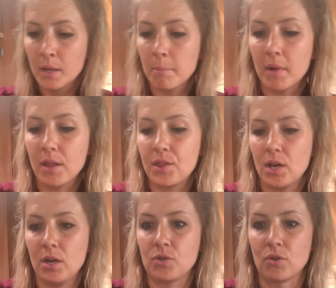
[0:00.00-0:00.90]
My
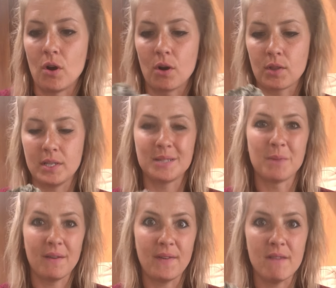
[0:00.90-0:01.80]
third rock, this is
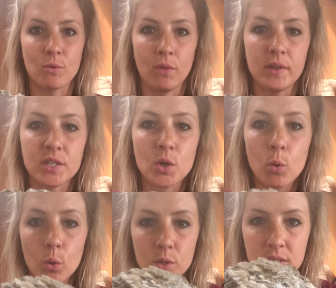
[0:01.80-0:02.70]
my favourite one, this is
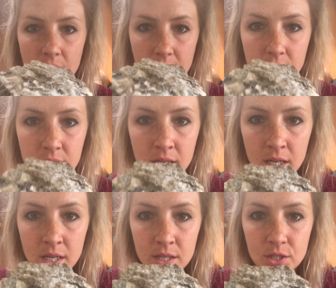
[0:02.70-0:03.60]
quartzite.
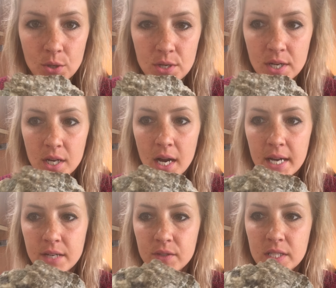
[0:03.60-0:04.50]
So you
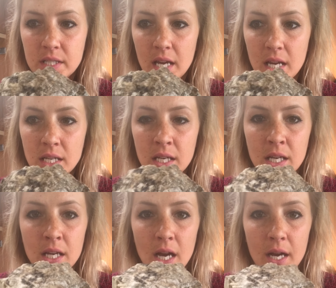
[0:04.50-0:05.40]
kind of see
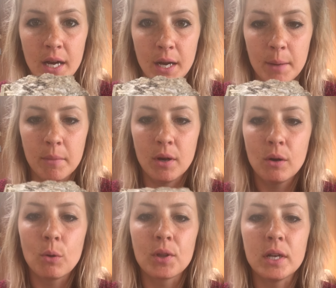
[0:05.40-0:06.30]

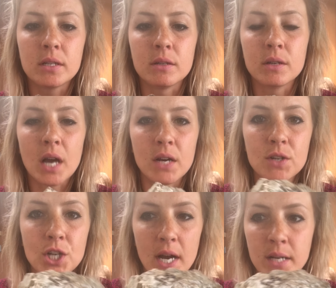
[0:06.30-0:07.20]
all the little kind
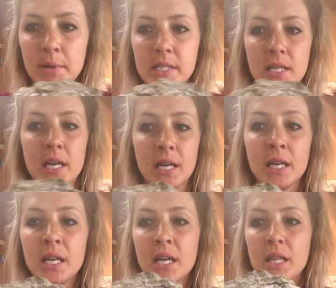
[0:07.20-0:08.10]
of shiny bits in here.
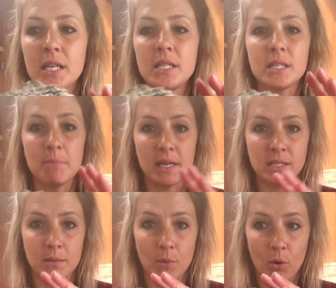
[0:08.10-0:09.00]
This is a
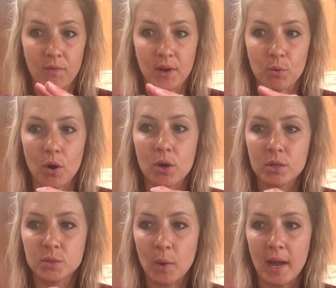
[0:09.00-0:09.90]
metamorphic rock
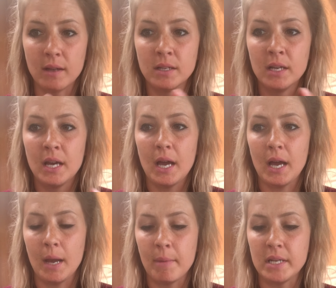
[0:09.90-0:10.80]
as well,
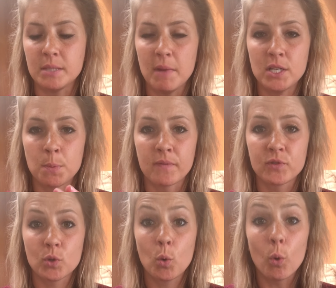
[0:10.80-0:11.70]
and it's made up
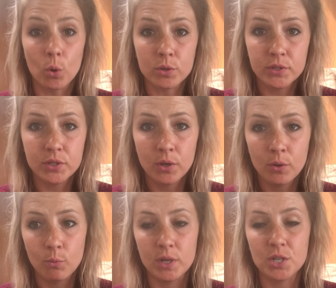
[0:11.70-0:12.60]
of quartz,
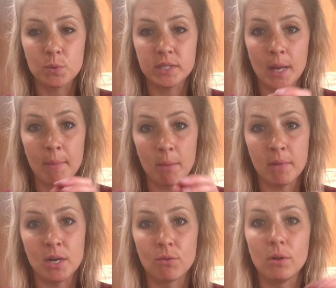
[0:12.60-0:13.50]
which was a
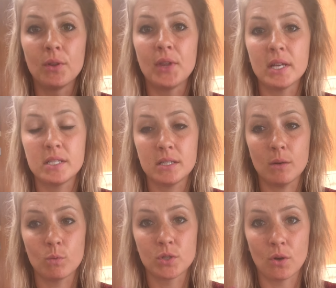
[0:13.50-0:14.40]
mineral that
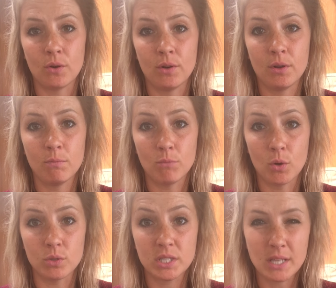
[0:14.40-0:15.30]
was on
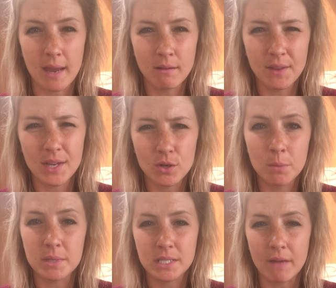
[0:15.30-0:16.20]
Mohs scale, I think
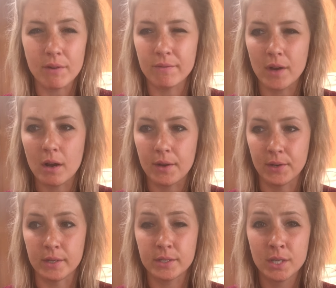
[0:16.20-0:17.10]
number 7 for
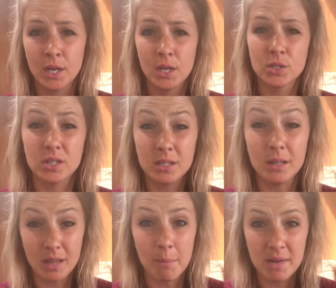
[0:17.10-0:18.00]
hardness. So
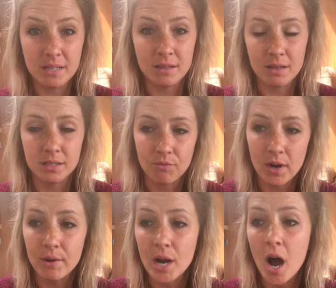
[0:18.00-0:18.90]
that means it is a
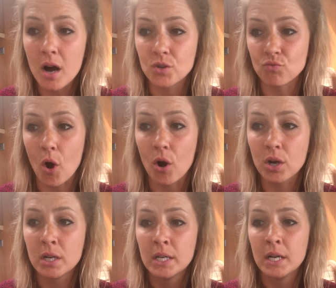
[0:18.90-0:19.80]
very hard
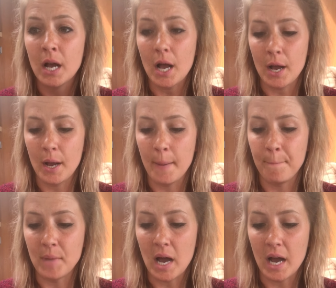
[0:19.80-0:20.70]
rock,
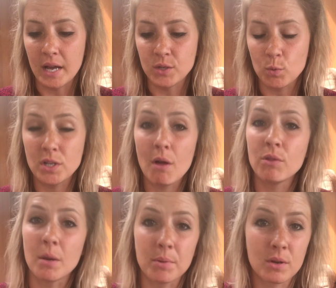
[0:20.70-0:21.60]
and we know
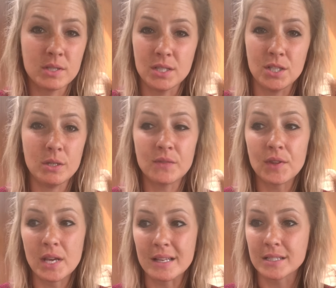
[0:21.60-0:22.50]
that because it's used for
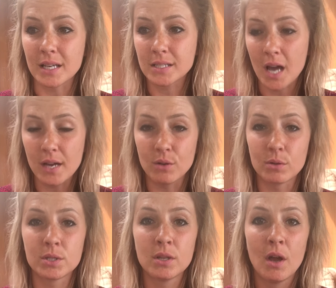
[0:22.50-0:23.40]
things like
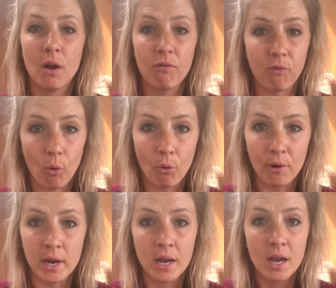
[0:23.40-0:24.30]
tiles,
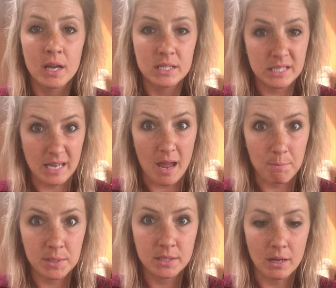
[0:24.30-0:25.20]
flooring,
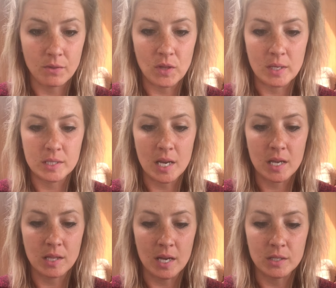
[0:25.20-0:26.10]
steps and things
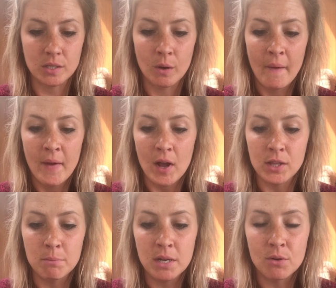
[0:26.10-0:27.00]
like that. So, and
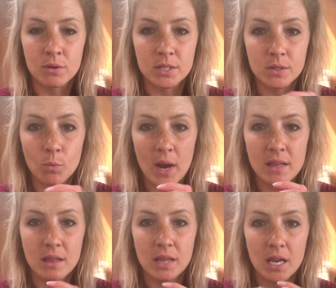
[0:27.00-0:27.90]
the minerals, the
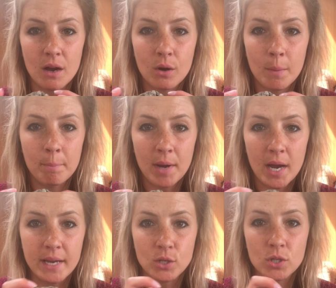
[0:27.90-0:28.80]
way that they are
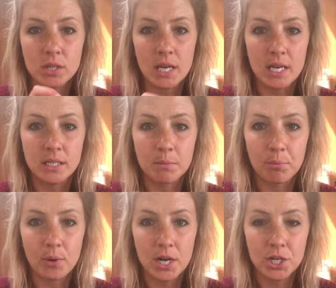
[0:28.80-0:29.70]
combined under the heat and
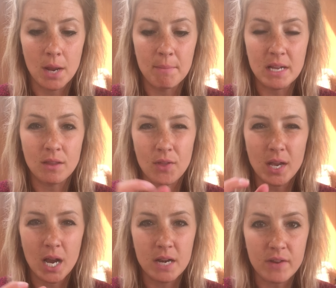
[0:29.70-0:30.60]
pressure, mean that they
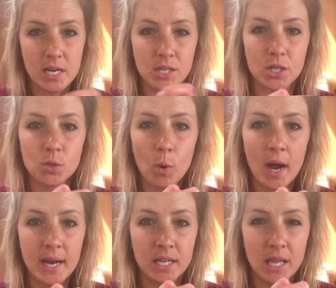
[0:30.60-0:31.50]
kind of
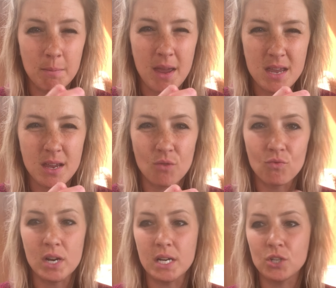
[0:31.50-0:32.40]
intertwine and they make it
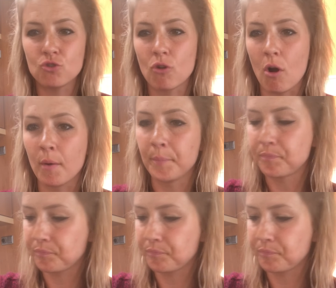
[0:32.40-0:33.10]
really strong.